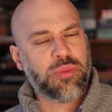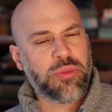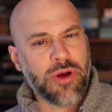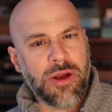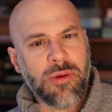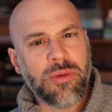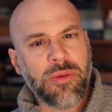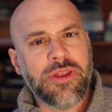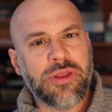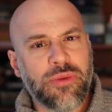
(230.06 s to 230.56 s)

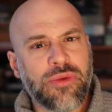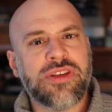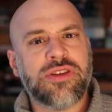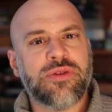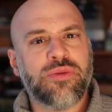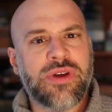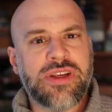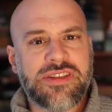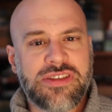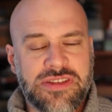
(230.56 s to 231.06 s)
Probably the
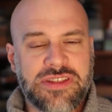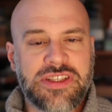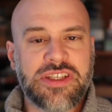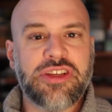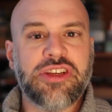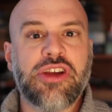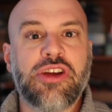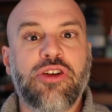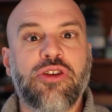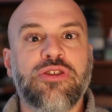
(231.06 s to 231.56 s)
reason why
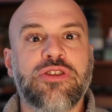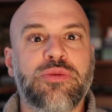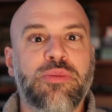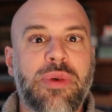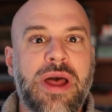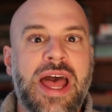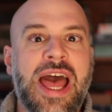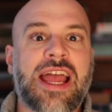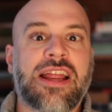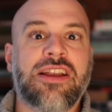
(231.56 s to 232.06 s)
Cecilia goes
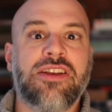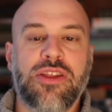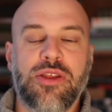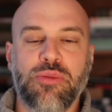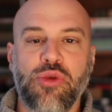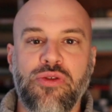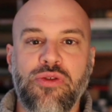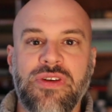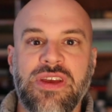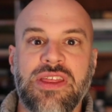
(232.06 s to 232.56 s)
back to the
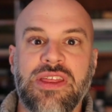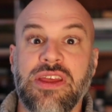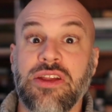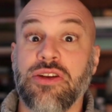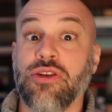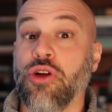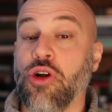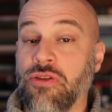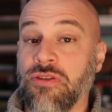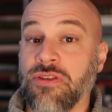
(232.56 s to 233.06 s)
movie
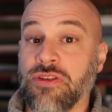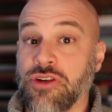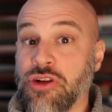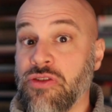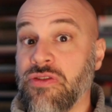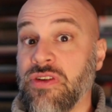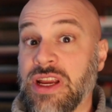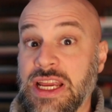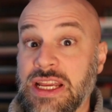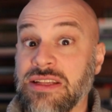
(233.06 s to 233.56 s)
theater over and
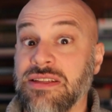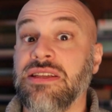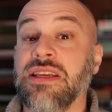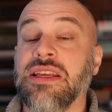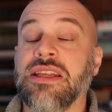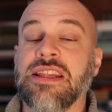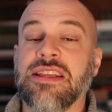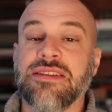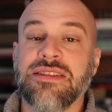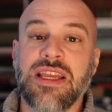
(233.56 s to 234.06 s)
over again,
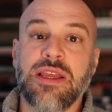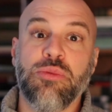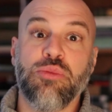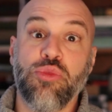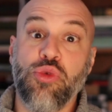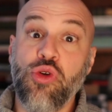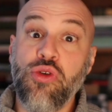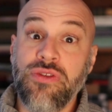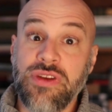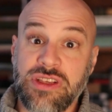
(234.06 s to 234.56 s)
seeing the same
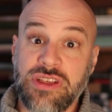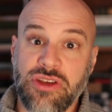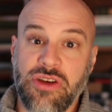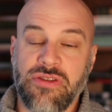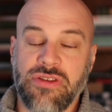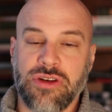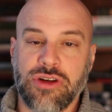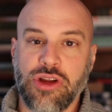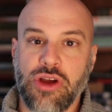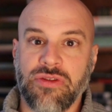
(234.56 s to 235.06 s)
movies
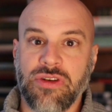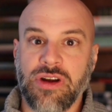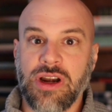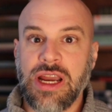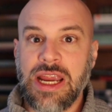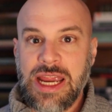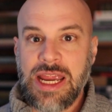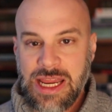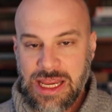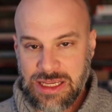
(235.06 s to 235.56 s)
over and over,
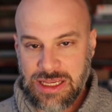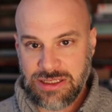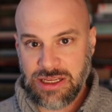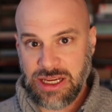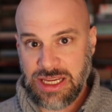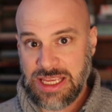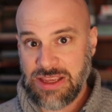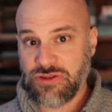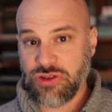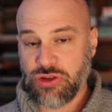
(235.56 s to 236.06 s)
is it
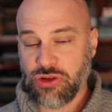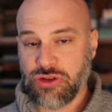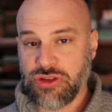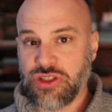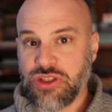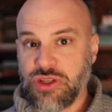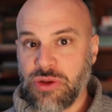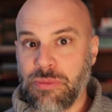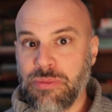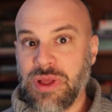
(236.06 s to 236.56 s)
gives her
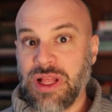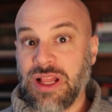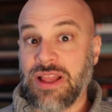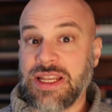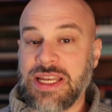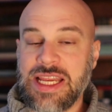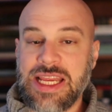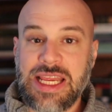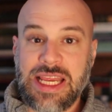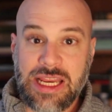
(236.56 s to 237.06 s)

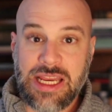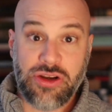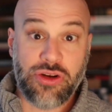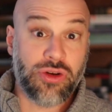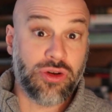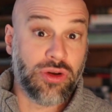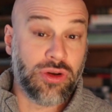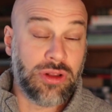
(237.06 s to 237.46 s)
stability in her